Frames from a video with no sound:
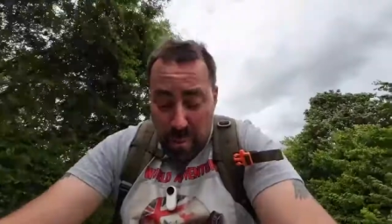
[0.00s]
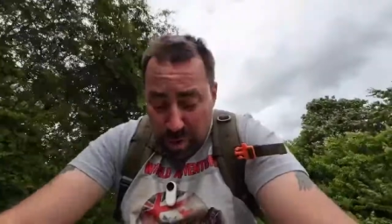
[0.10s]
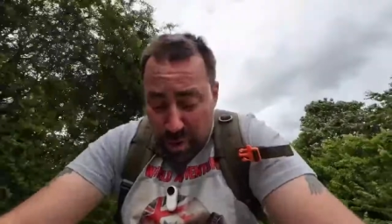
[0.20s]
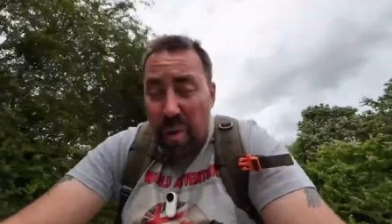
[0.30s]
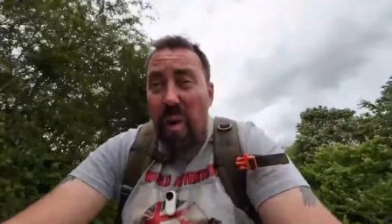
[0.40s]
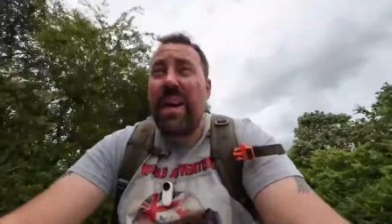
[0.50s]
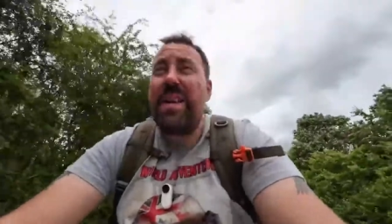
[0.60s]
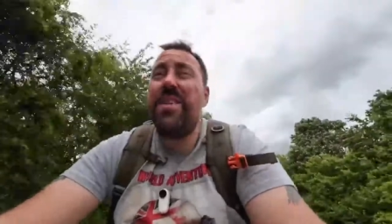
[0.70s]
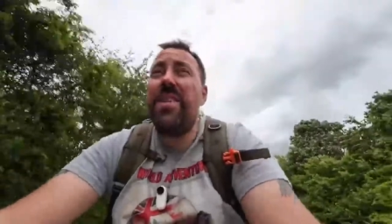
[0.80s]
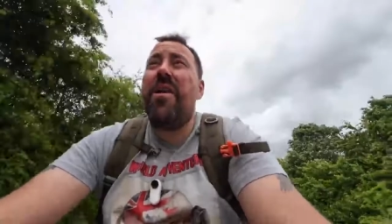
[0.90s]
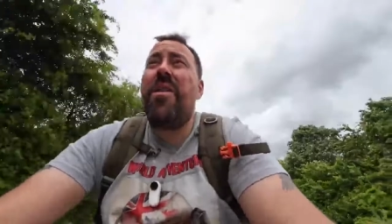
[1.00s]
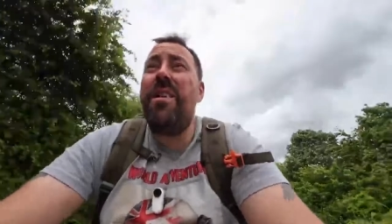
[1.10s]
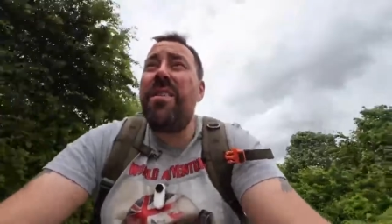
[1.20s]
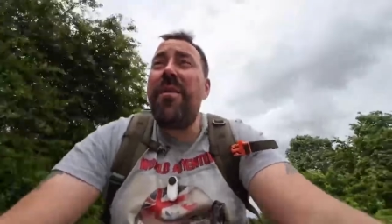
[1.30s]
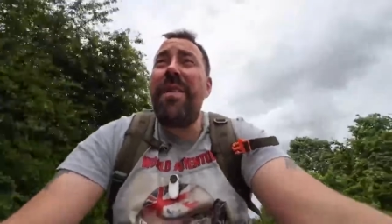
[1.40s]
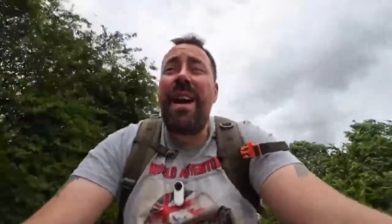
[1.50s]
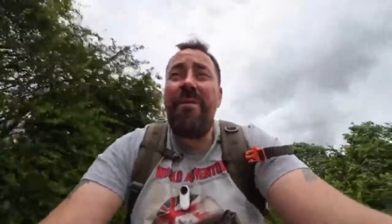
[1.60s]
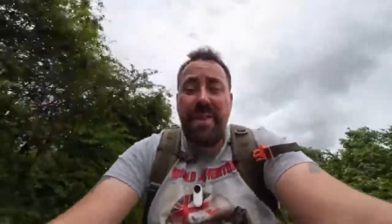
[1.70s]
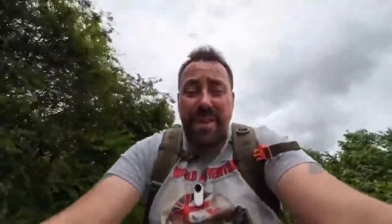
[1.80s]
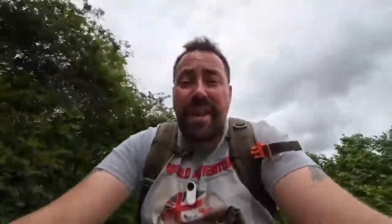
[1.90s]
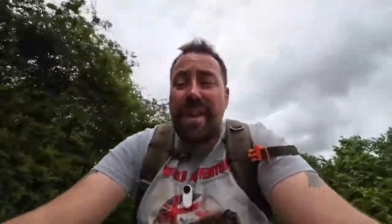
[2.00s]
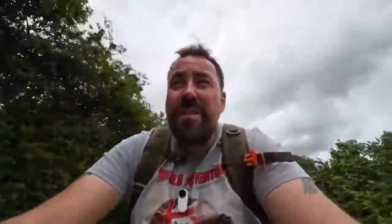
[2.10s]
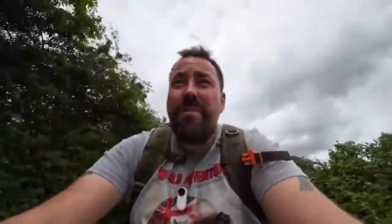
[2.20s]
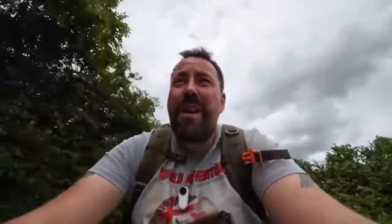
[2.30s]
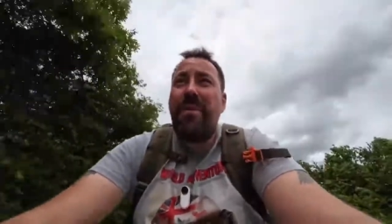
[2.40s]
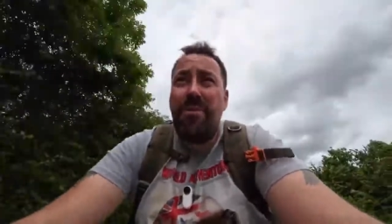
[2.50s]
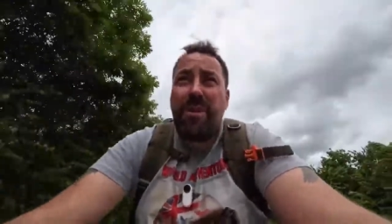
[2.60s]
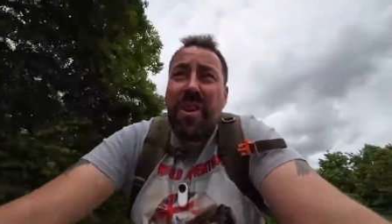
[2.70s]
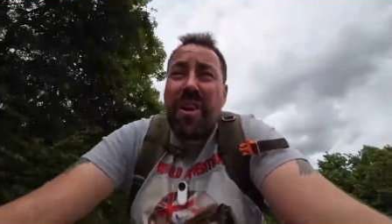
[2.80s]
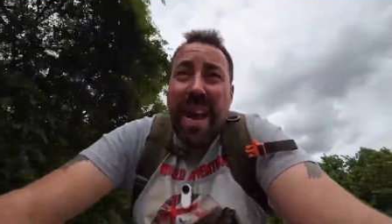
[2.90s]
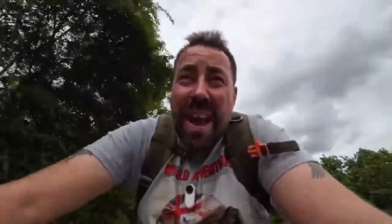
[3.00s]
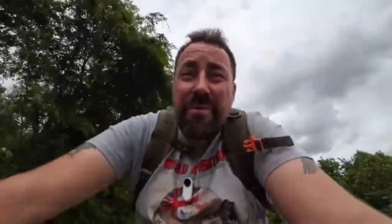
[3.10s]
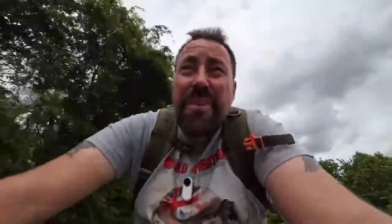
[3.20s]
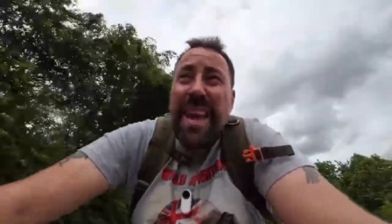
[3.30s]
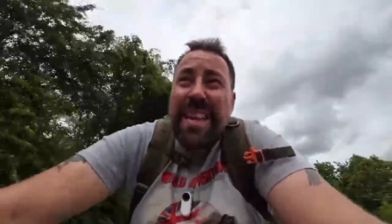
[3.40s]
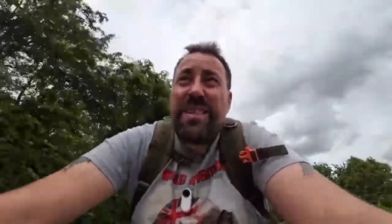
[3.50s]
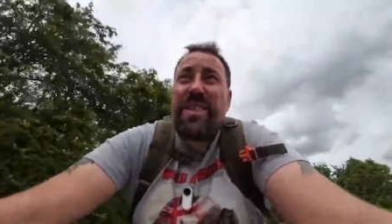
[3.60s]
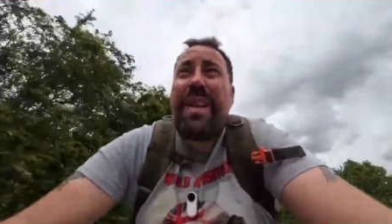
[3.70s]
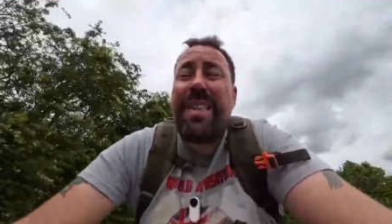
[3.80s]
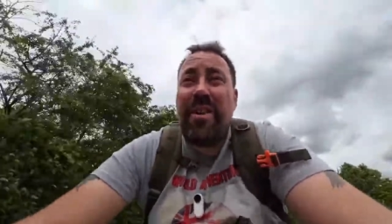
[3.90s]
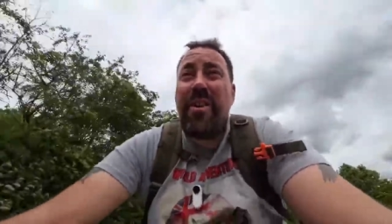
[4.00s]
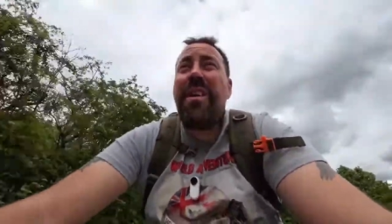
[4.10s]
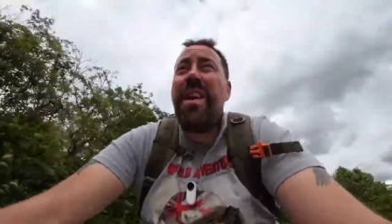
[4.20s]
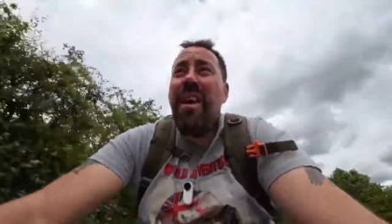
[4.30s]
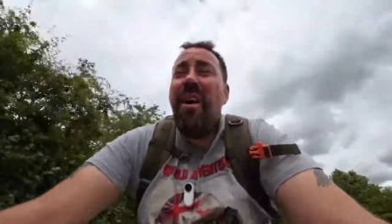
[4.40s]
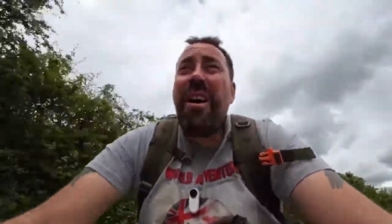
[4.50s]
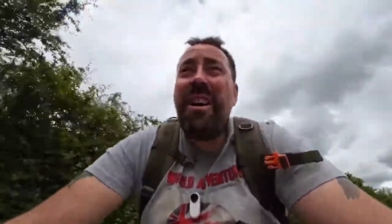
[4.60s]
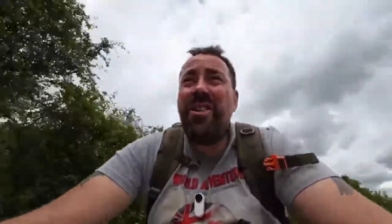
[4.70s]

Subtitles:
push bike, to know that I don't have to turn the pedals, I don't have to get a sweat on. I can